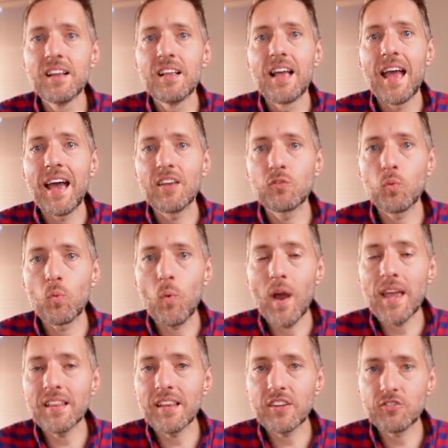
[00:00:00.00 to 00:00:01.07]
has
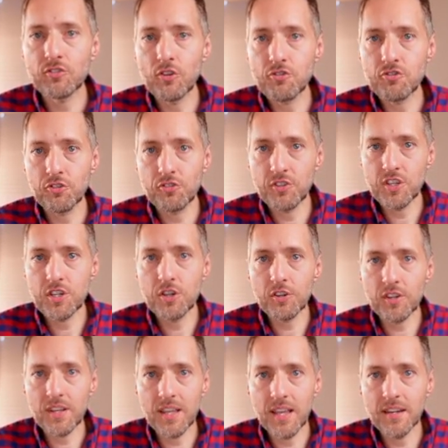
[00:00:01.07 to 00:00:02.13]
way less Social
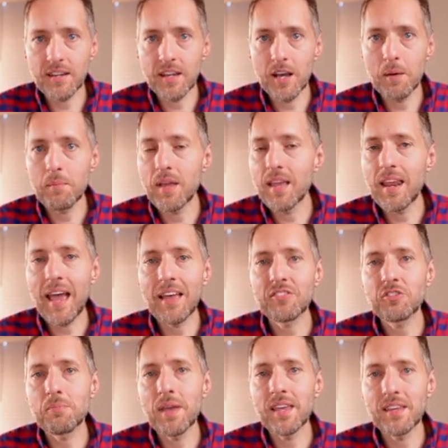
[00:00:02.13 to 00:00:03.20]
Security income and has
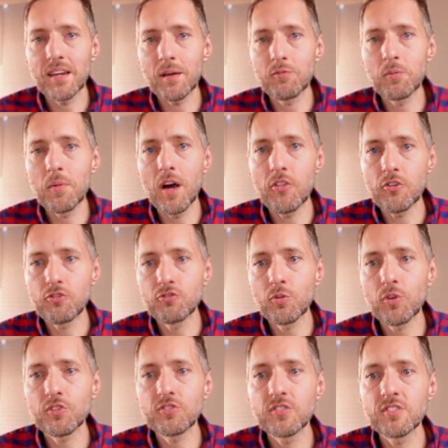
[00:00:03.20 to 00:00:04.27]
to make it up from other
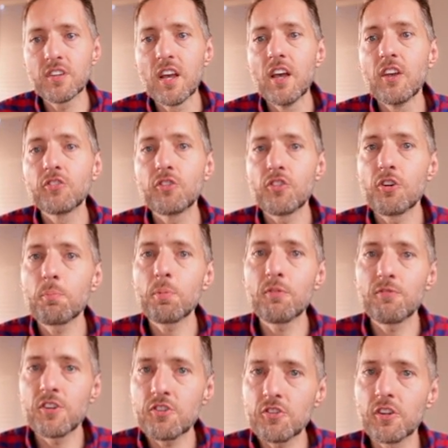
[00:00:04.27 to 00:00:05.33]
sources. So their
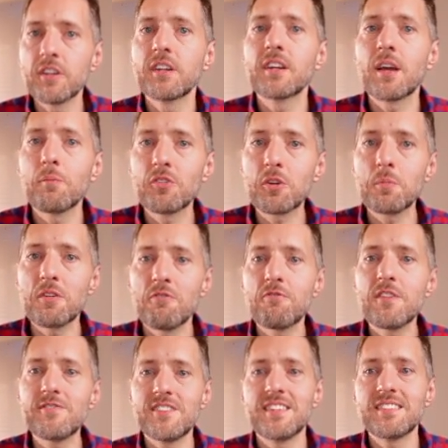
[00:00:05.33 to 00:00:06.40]
provisional income is going to be
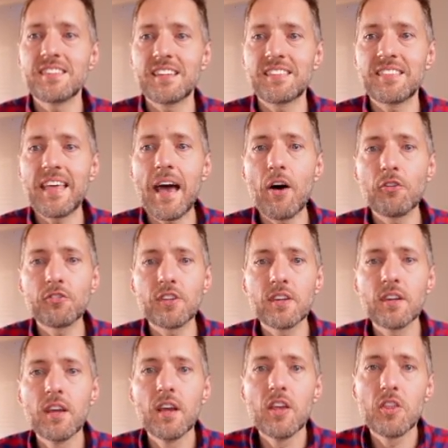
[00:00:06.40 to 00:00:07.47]
$56,000.
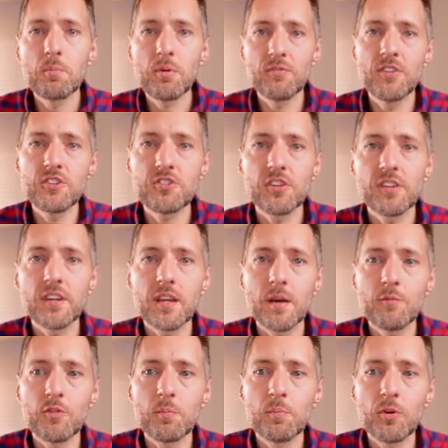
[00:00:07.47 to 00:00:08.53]
Provisional
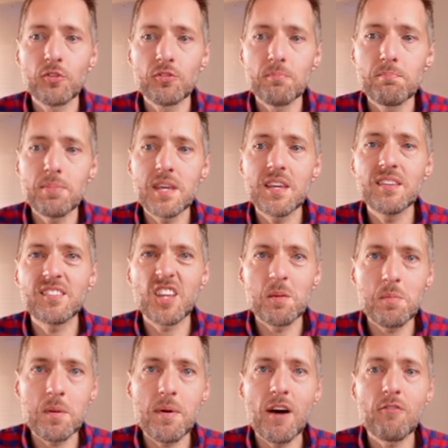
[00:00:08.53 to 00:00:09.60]
income for person B is going to
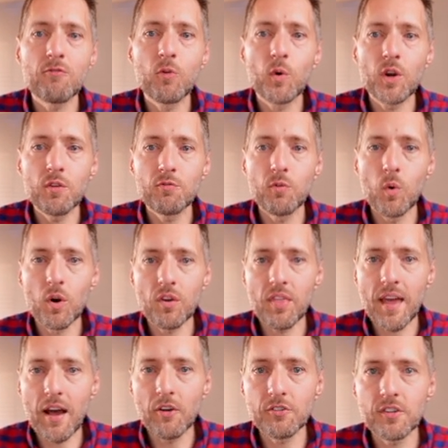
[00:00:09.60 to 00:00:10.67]
be about
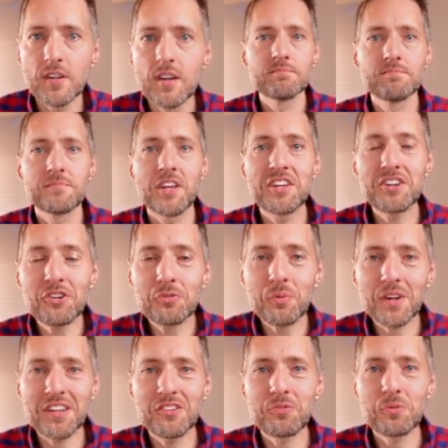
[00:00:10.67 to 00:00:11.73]
$44,000. Now, here's where
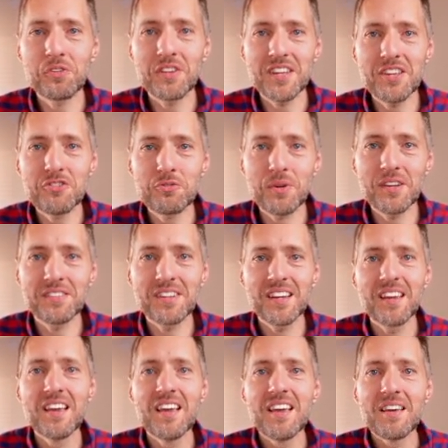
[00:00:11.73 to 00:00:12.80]
it gets really interesting.
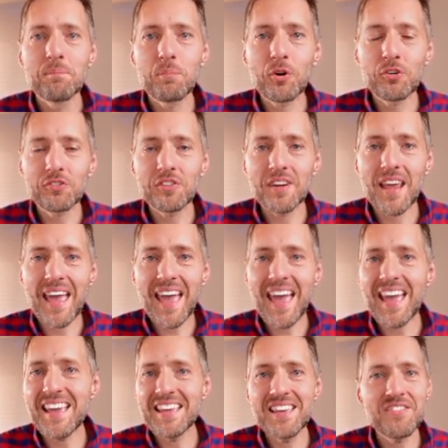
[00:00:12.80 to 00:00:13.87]
Person
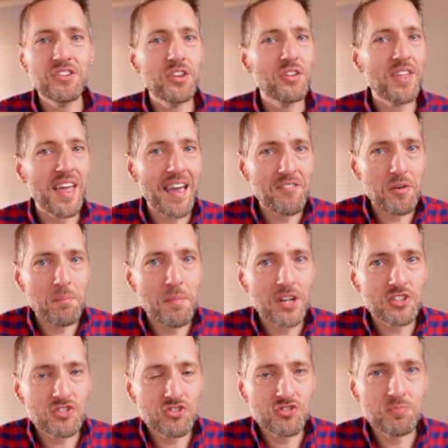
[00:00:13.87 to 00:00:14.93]
A, even though they have a
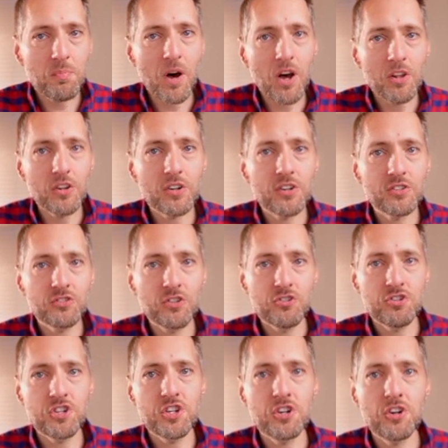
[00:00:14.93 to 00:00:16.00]
much smaller Social
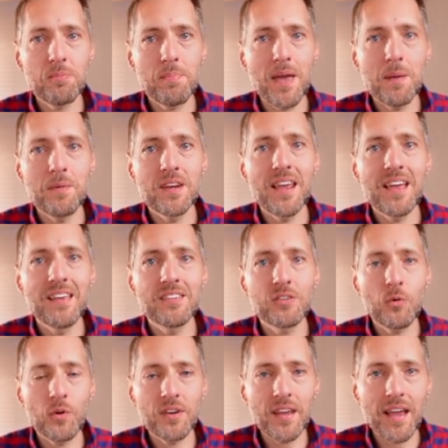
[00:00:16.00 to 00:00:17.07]
Security payment, is
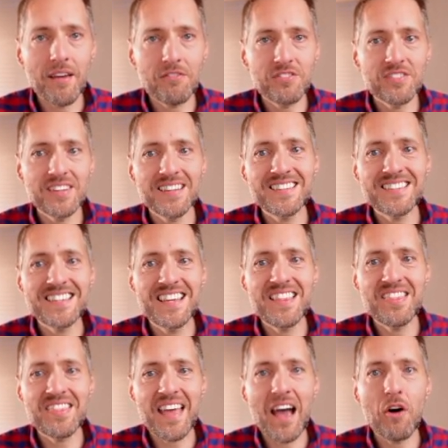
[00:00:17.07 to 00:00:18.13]
going to have
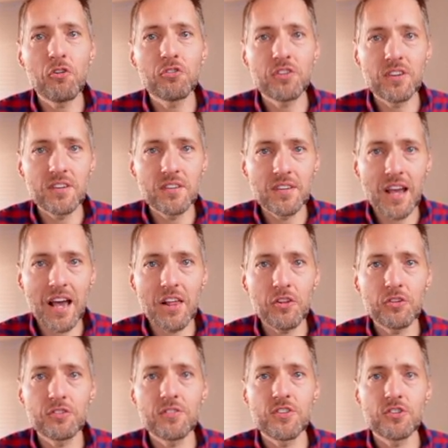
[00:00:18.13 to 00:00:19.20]
$16,000 of their